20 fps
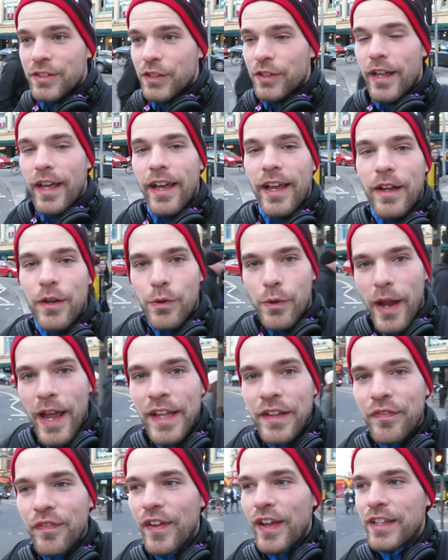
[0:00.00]
so the
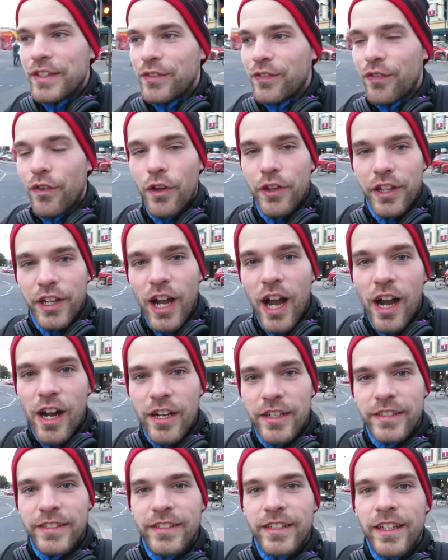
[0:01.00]
red phase for the
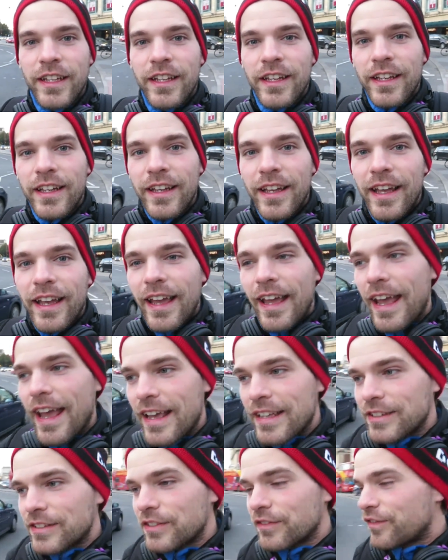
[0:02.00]
cars
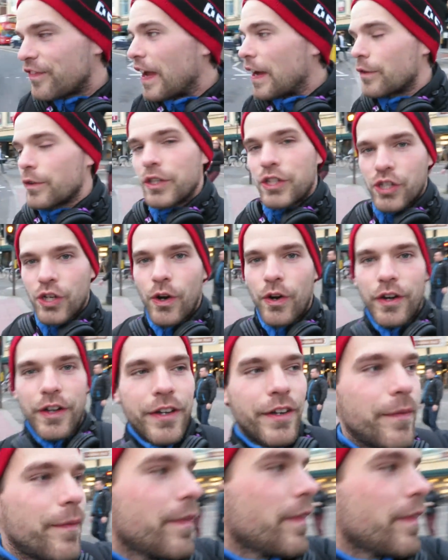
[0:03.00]
is very short.